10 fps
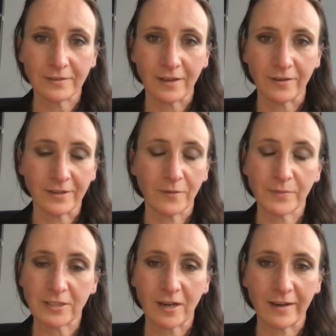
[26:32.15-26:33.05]
So don't
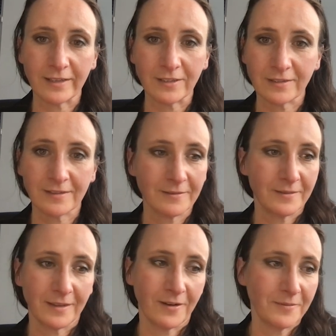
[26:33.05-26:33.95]
be shy, just
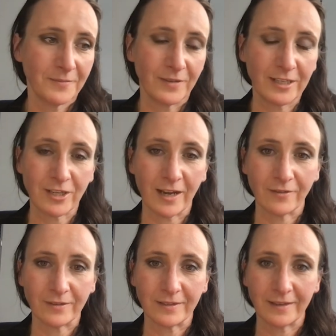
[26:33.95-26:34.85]
reach
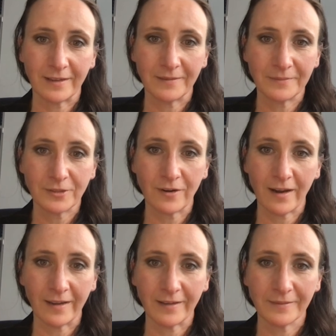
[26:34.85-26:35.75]
out and
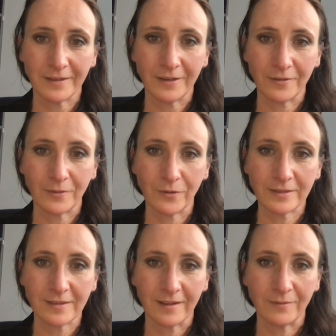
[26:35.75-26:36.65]
try. The
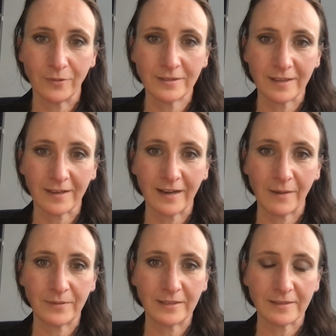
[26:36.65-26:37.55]
worst that can
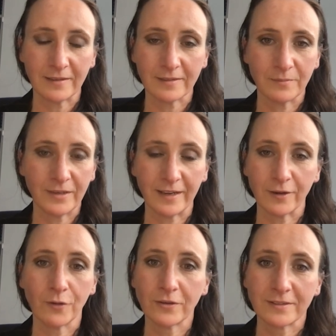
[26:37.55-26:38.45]
happen is that somebody
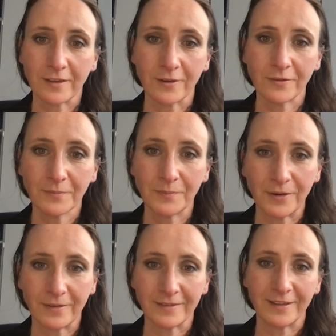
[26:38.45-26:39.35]
ignores you,
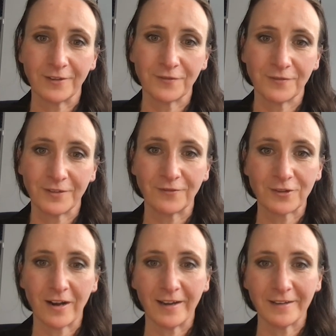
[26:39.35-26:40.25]
but you've
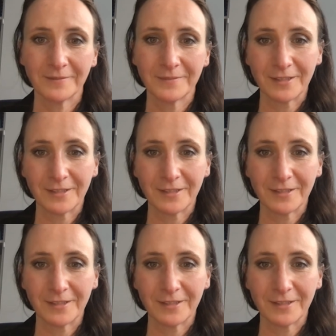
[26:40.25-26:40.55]
tried.